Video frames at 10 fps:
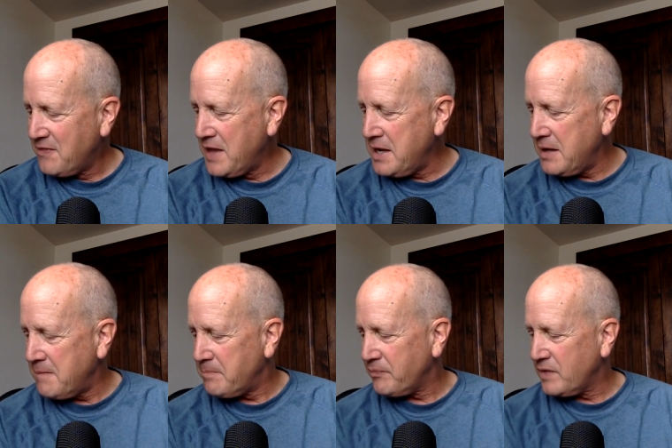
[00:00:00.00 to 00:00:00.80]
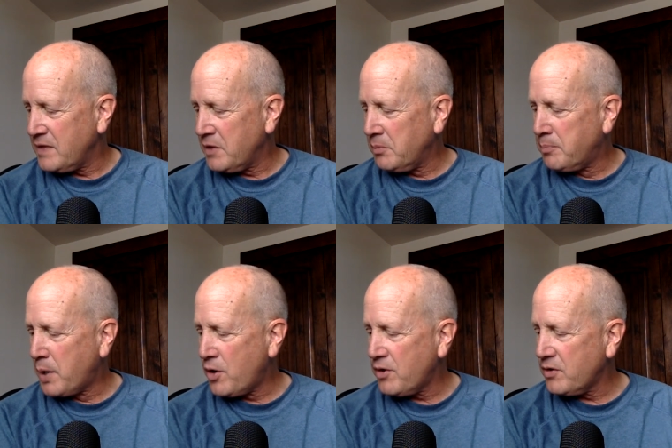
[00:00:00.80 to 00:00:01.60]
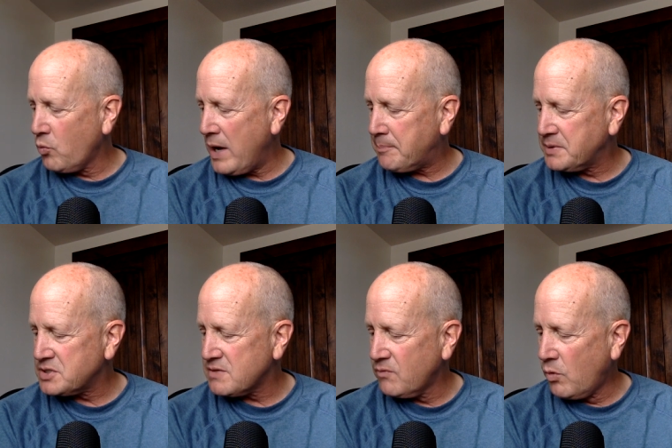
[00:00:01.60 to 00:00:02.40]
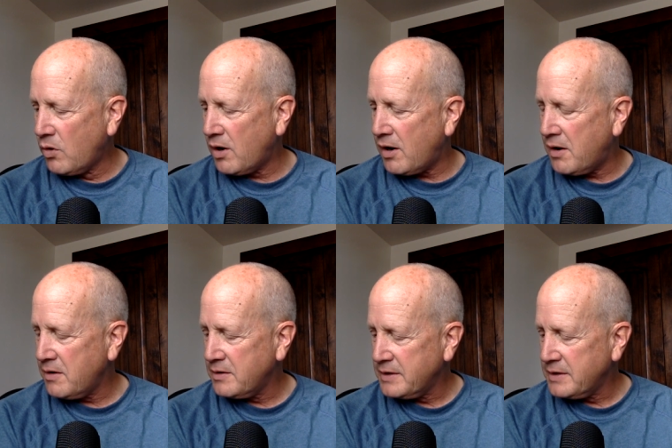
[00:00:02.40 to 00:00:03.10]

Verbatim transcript: they they'll burn the weapons of war.